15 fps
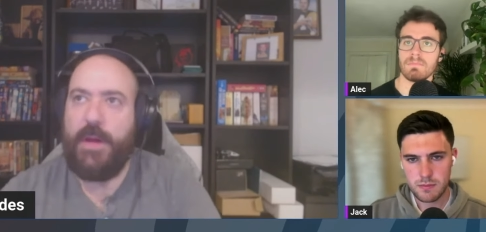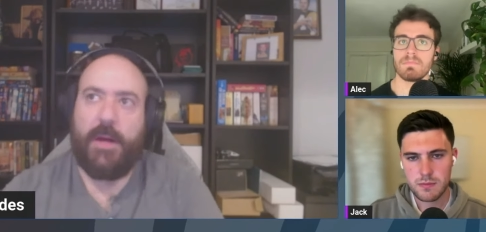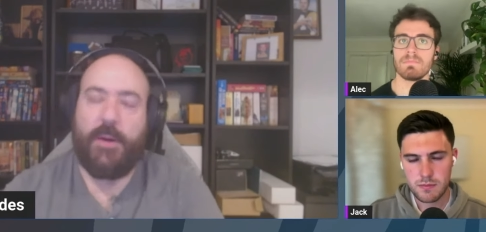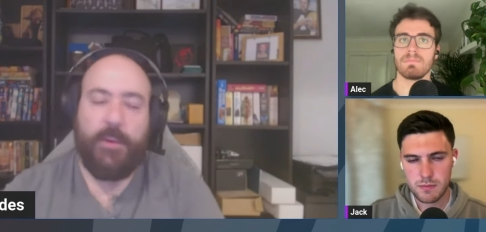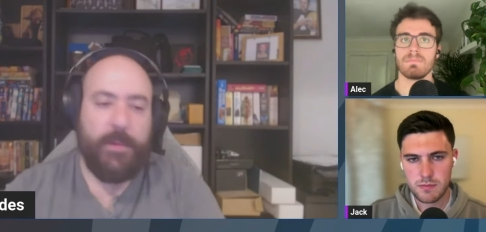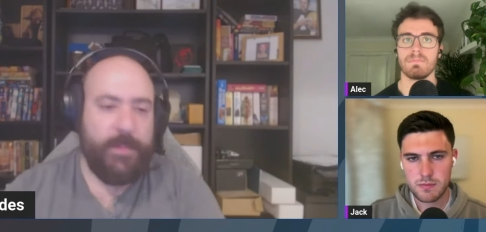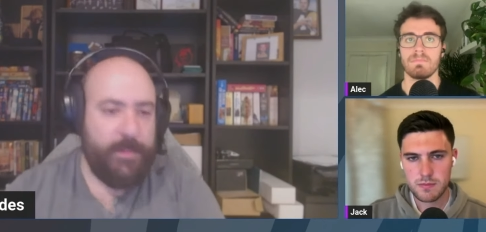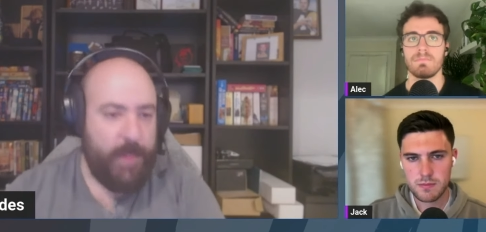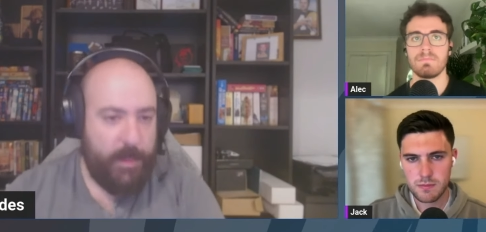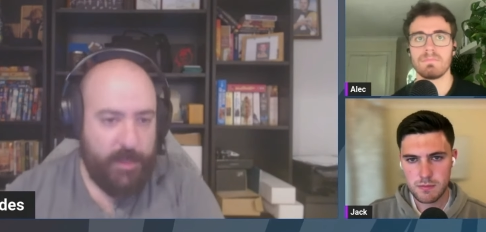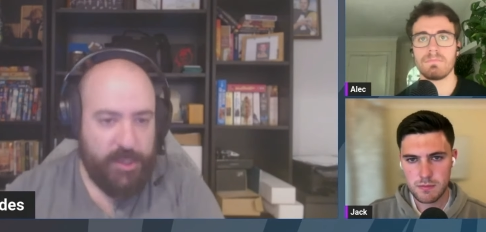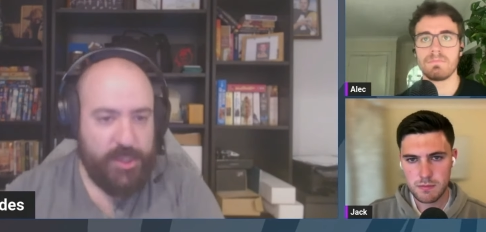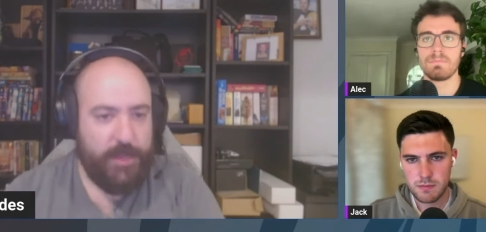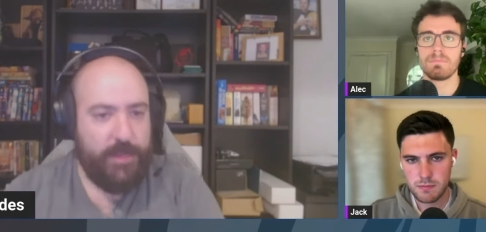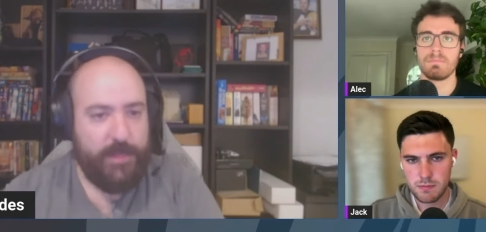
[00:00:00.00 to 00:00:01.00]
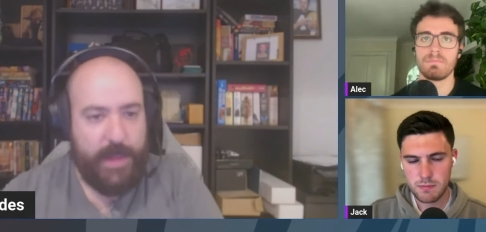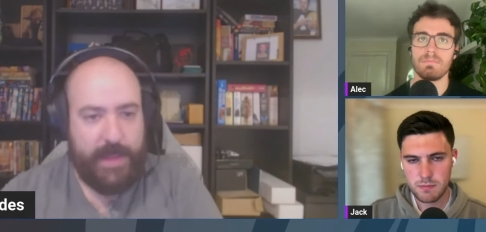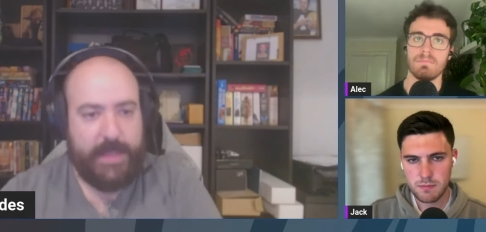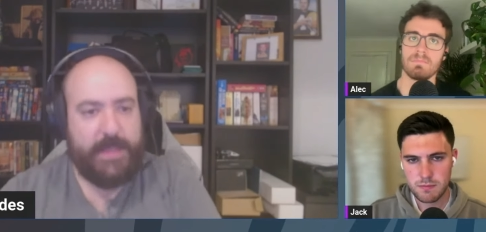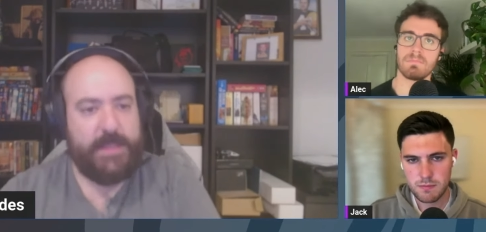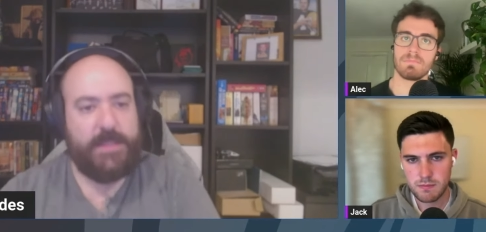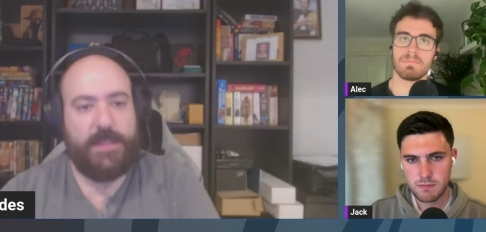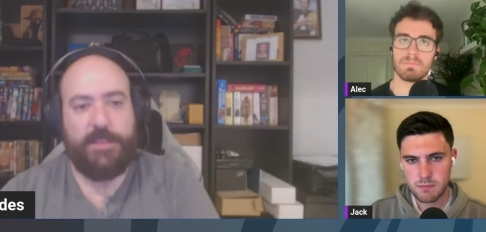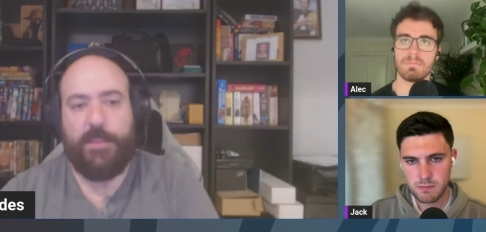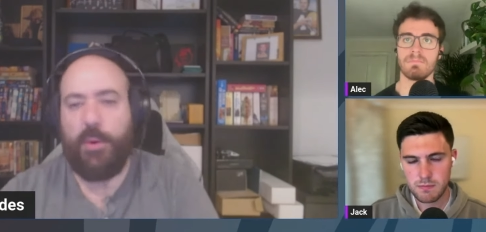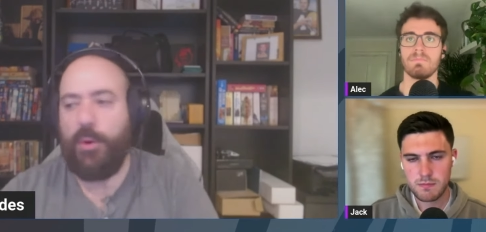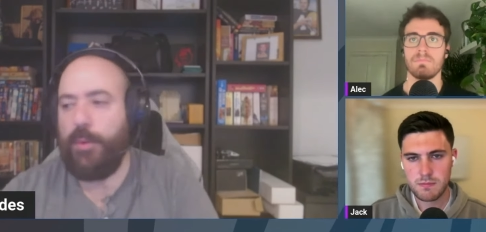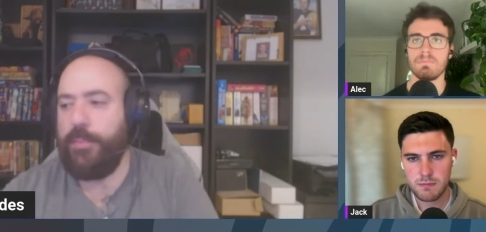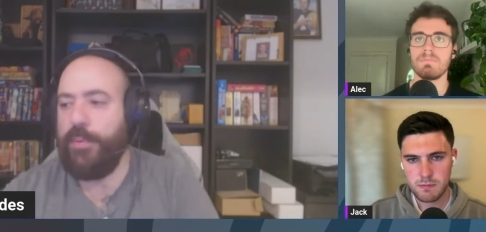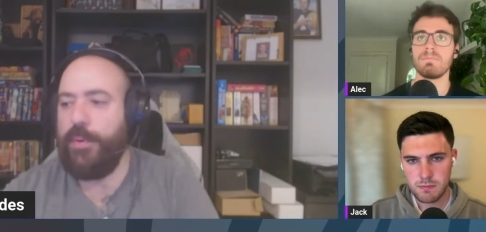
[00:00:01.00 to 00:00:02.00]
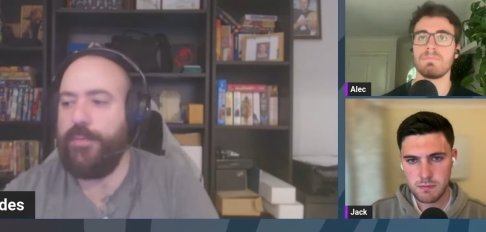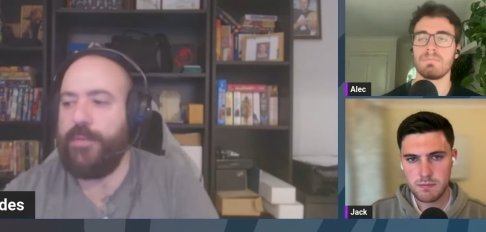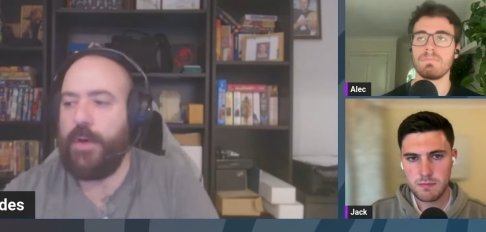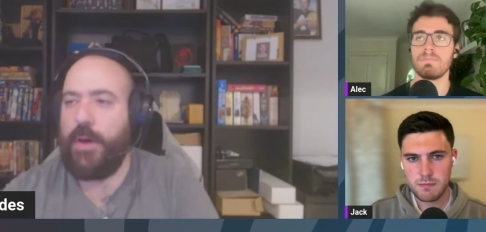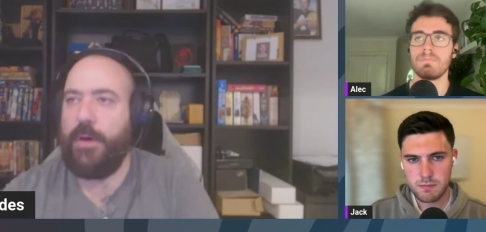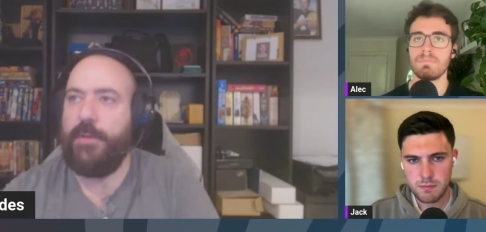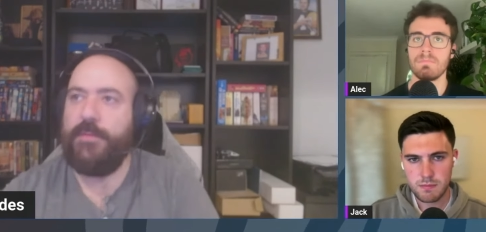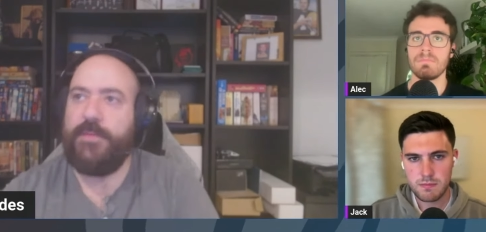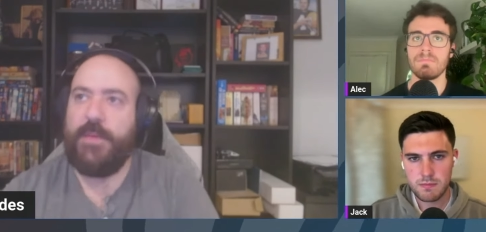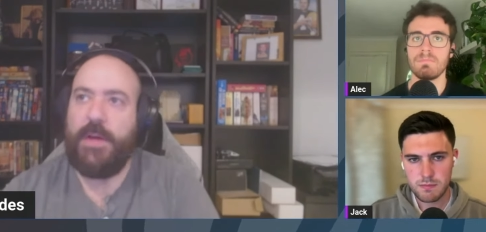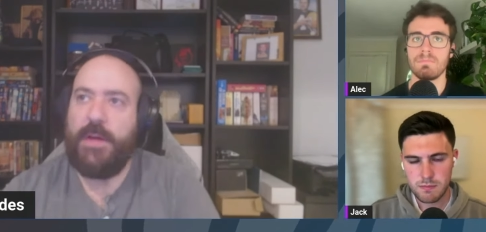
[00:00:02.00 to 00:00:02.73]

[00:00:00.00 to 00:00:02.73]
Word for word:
Speaker 1: group membership mechanism or proof of